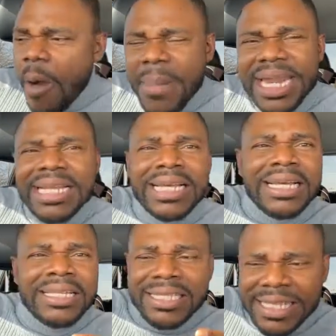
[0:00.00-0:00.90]
How many
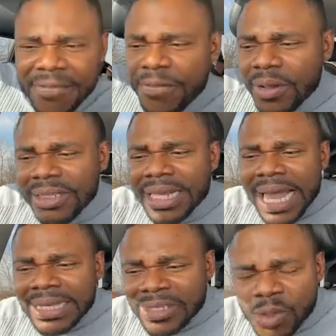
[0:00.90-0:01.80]
civil
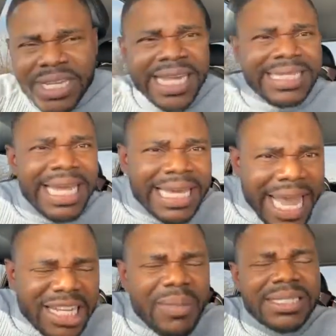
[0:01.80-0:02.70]
society
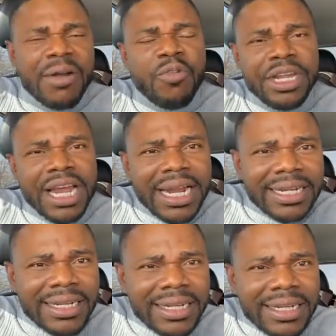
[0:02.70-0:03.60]
engagements have we
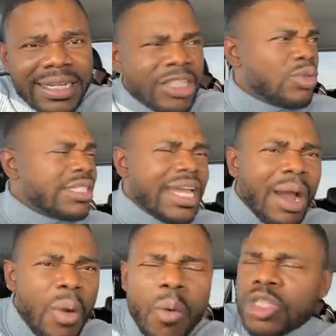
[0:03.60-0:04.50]
done? To
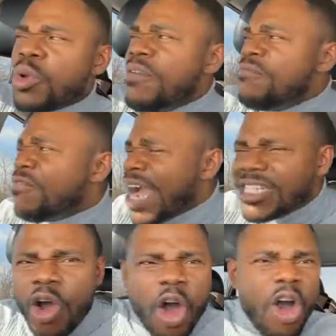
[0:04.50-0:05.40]
say that we want to
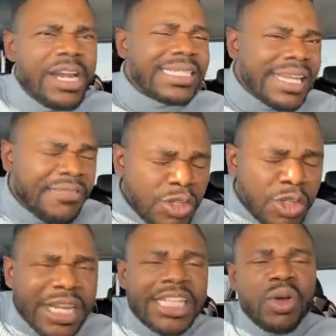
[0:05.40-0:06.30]
invite all the
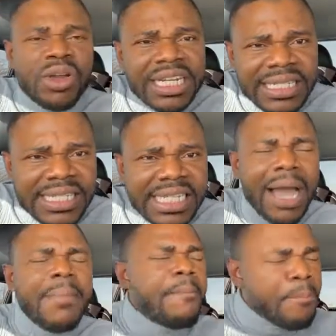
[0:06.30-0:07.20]
civil society
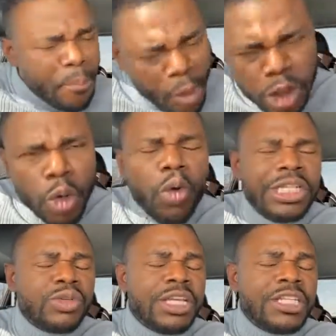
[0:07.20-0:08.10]
organizations, come and punch
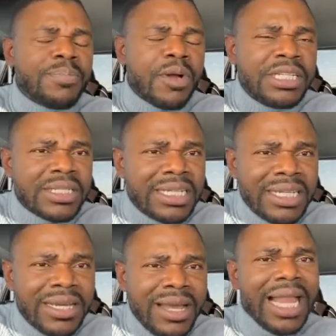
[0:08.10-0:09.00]
hole into this
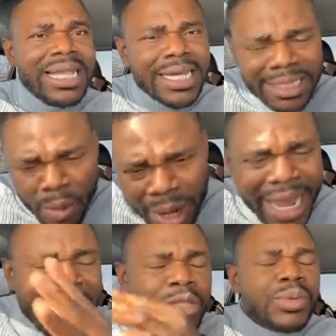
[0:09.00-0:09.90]
policy. And let's see
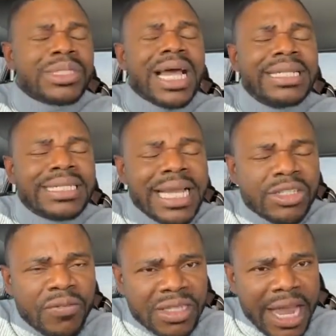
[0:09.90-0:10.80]
whether it will stand the
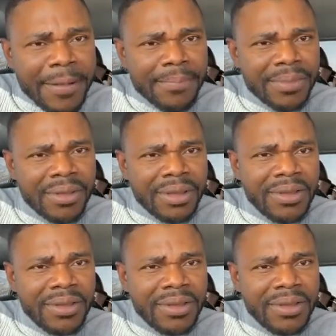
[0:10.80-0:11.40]
test of time.